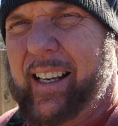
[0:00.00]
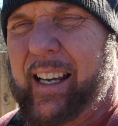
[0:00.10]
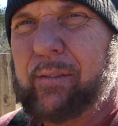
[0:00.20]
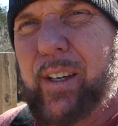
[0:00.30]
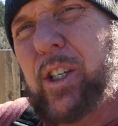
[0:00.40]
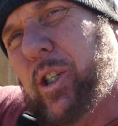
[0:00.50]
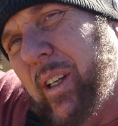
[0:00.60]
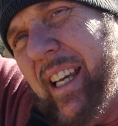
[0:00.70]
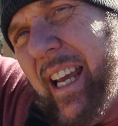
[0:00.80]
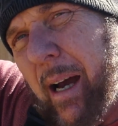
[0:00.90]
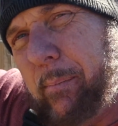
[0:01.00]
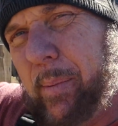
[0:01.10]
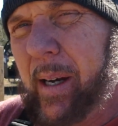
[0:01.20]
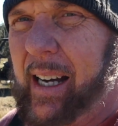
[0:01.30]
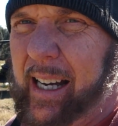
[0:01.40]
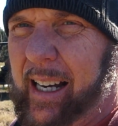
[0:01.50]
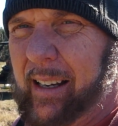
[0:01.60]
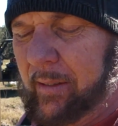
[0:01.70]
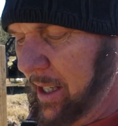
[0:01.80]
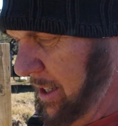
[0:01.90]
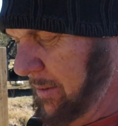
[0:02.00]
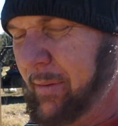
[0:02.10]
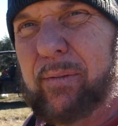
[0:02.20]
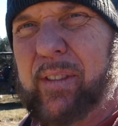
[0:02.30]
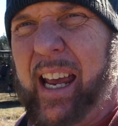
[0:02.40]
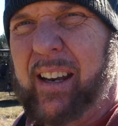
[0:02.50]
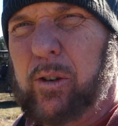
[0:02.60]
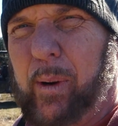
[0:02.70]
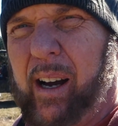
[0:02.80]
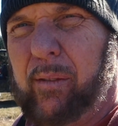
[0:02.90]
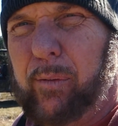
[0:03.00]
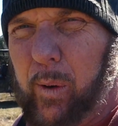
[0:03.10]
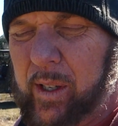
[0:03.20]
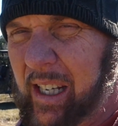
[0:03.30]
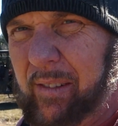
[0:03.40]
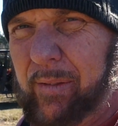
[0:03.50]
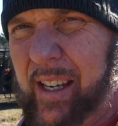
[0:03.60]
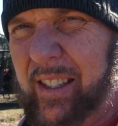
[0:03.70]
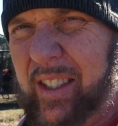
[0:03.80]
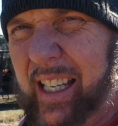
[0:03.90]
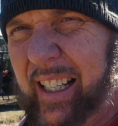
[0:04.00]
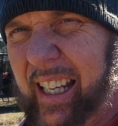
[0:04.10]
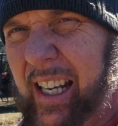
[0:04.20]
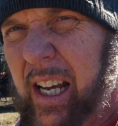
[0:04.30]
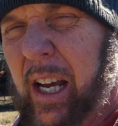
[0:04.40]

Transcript: Like visually up, uh, you know, 10, 12, 14 feet ceiling.